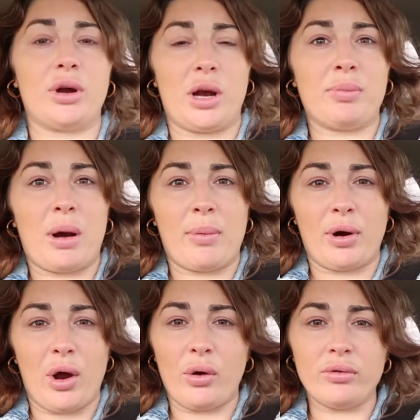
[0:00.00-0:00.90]
gonna prep our
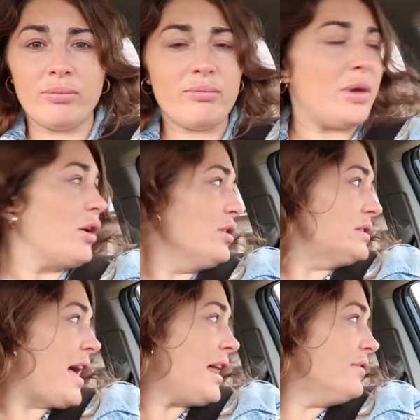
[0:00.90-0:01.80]
own meals
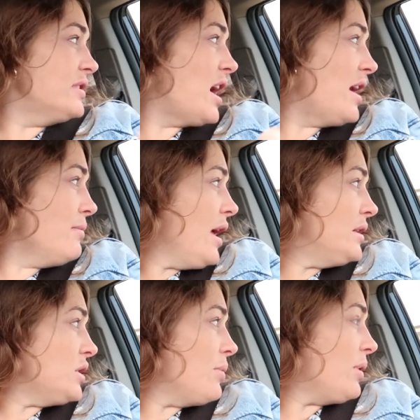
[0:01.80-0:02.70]
ahead of time. And
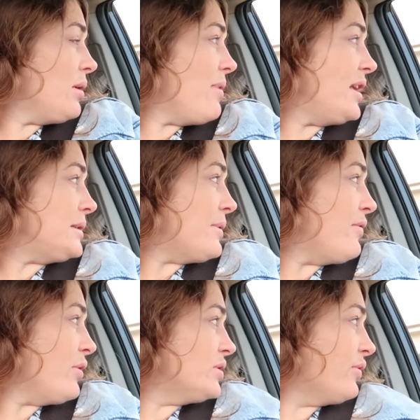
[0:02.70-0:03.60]
so I'm gonna make some of
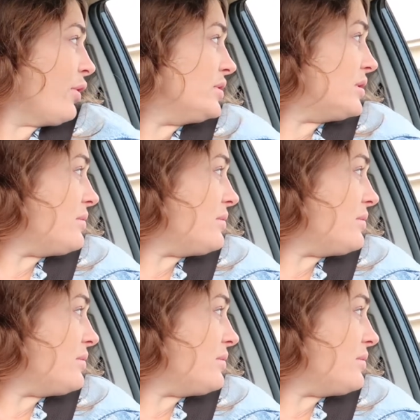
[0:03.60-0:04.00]
those frozen